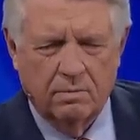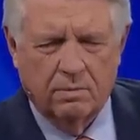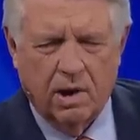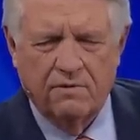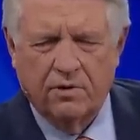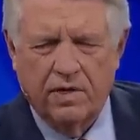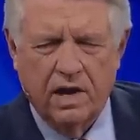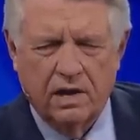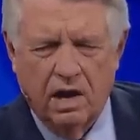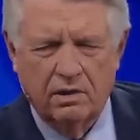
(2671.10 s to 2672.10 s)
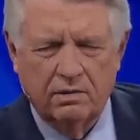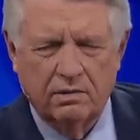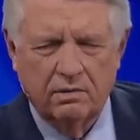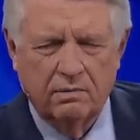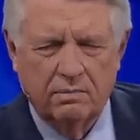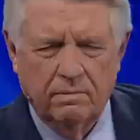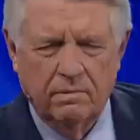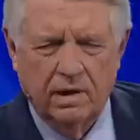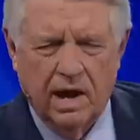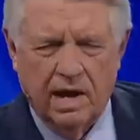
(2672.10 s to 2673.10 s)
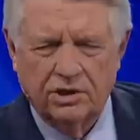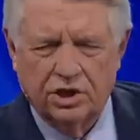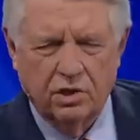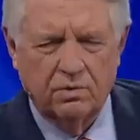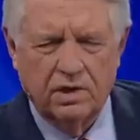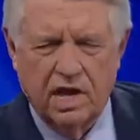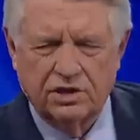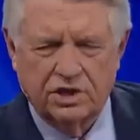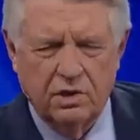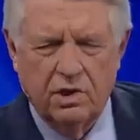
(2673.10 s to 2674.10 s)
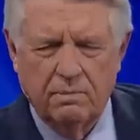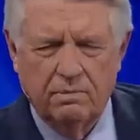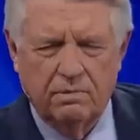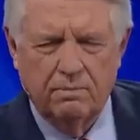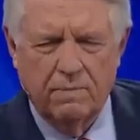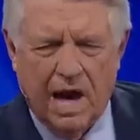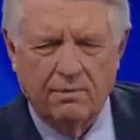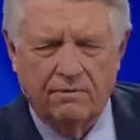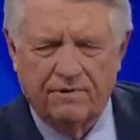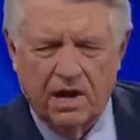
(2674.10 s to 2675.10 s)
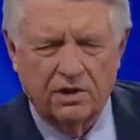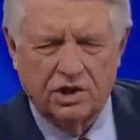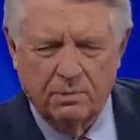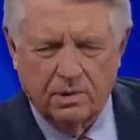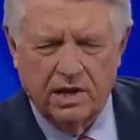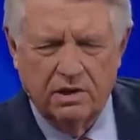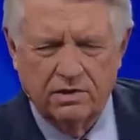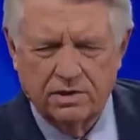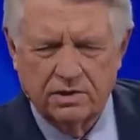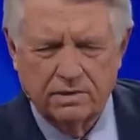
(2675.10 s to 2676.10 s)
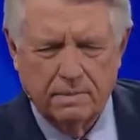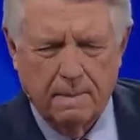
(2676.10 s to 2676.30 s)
Pray for the adult and children and student Bible fellowship leaders.